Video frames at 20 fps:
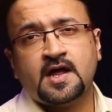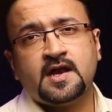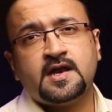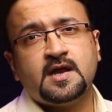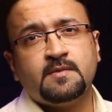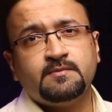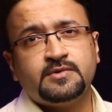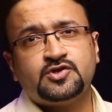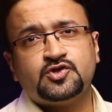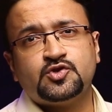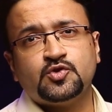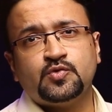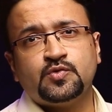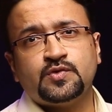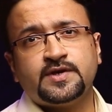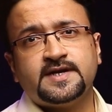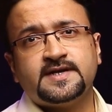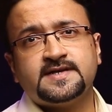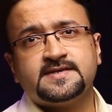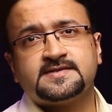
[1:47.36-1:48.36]
Number two
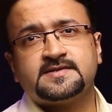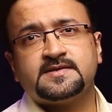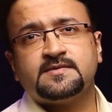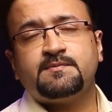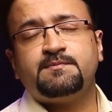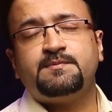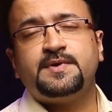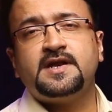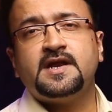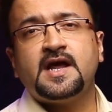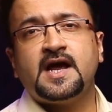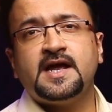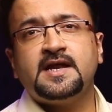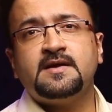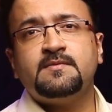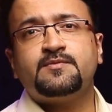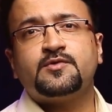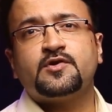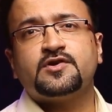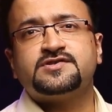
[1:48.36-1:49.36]
is
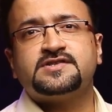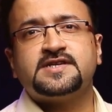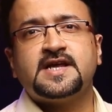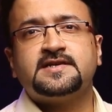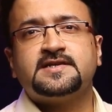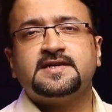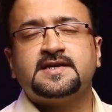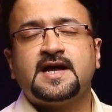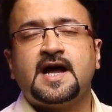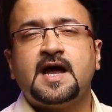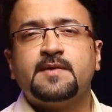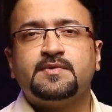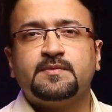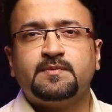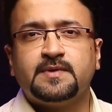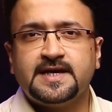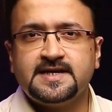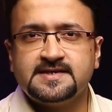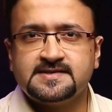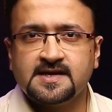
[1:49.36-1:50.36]
benign prostatic
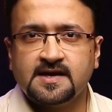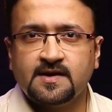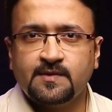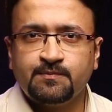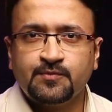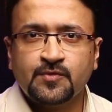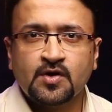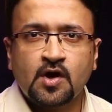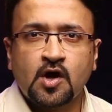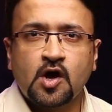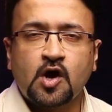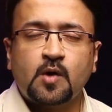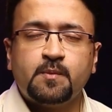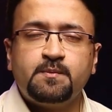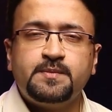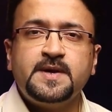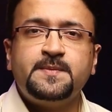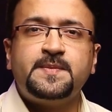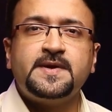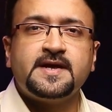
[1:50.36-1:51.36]
hyperplasia, or
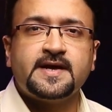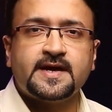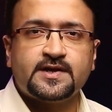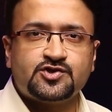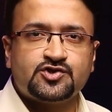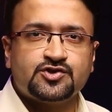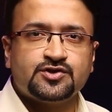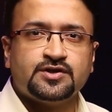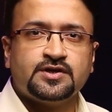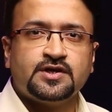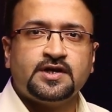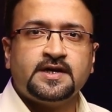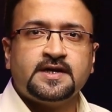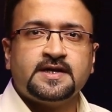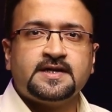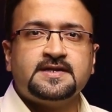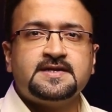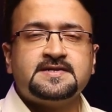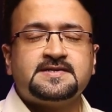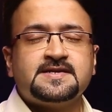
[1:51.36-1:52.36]
BPH.
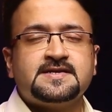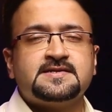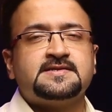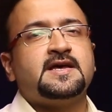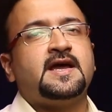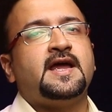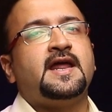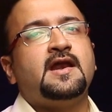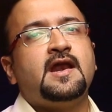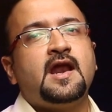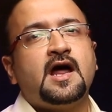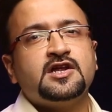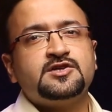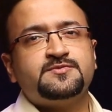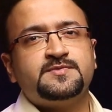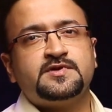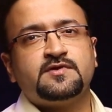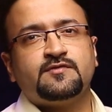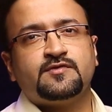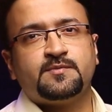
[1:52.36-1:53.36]
This is the
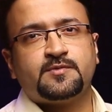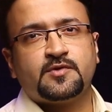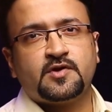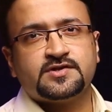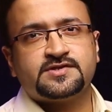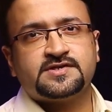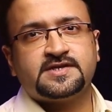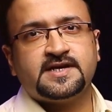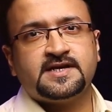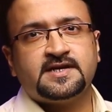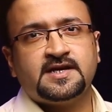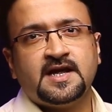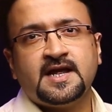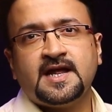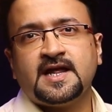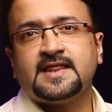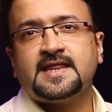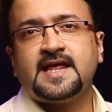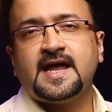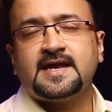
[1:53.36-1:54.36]
enlargement of the prostate
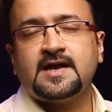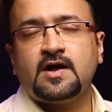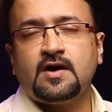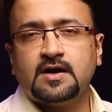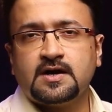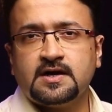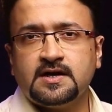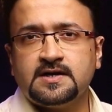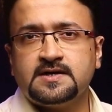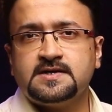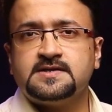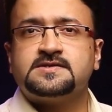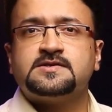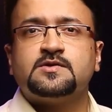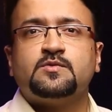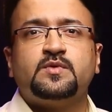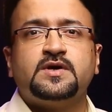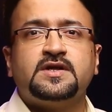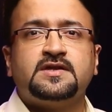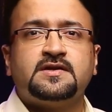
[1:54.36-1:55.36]
that occurs
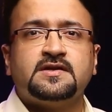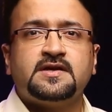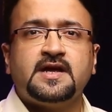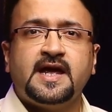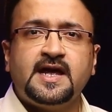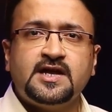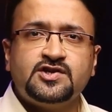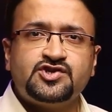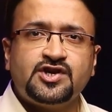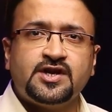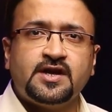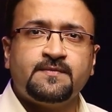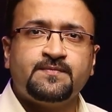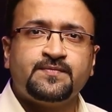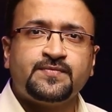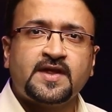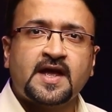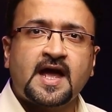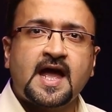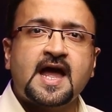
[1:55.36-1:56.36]
with
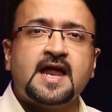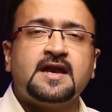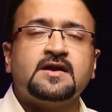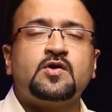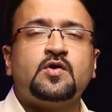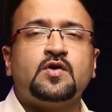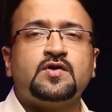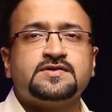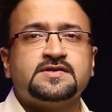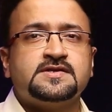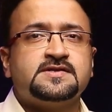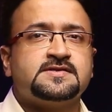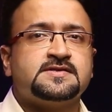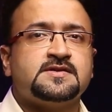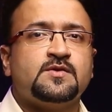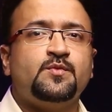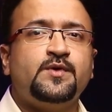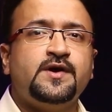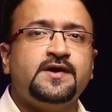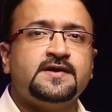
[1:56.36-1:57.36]
aging and causes
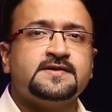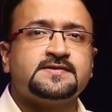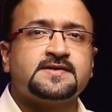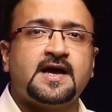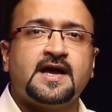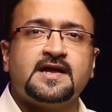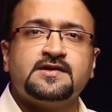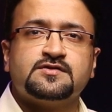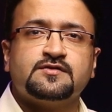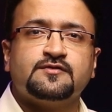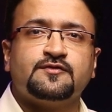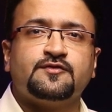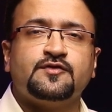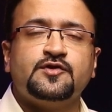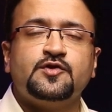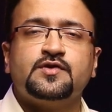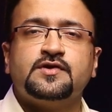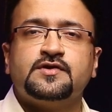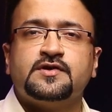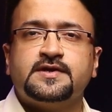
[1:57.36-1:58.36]
various kinds of
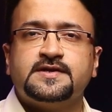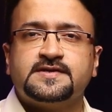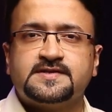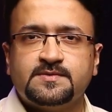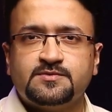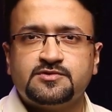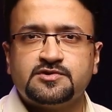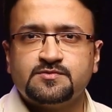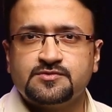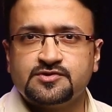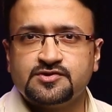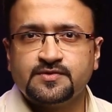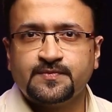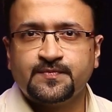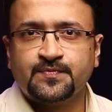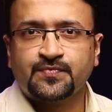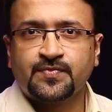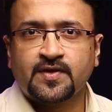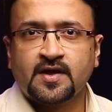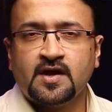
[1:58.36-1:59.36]
urinary symptoms.
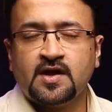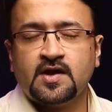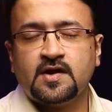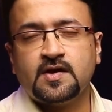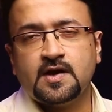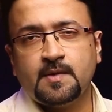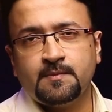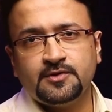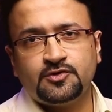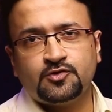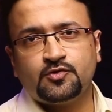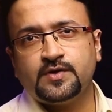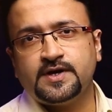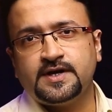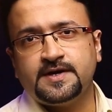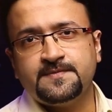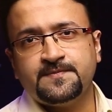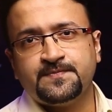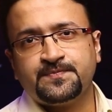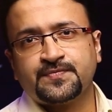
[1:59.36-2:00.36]
Number
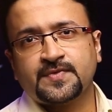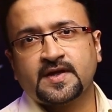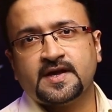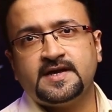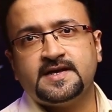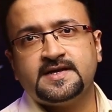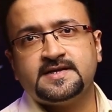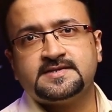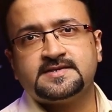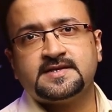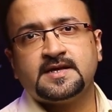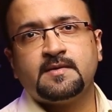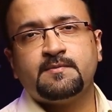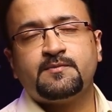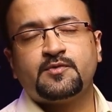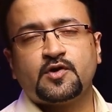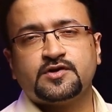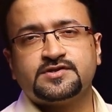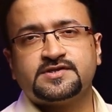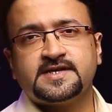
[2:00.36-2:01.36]
three is
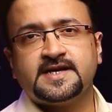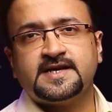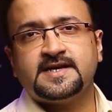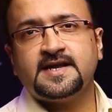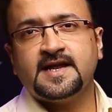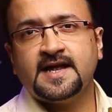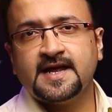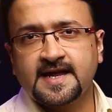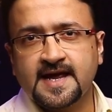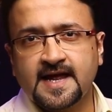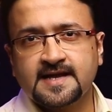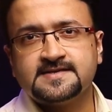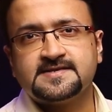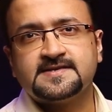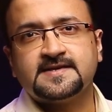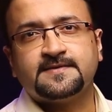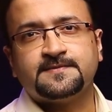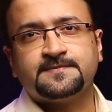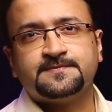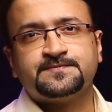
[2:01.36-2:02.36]
prostate
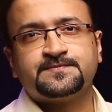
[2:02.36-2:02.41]
cancer.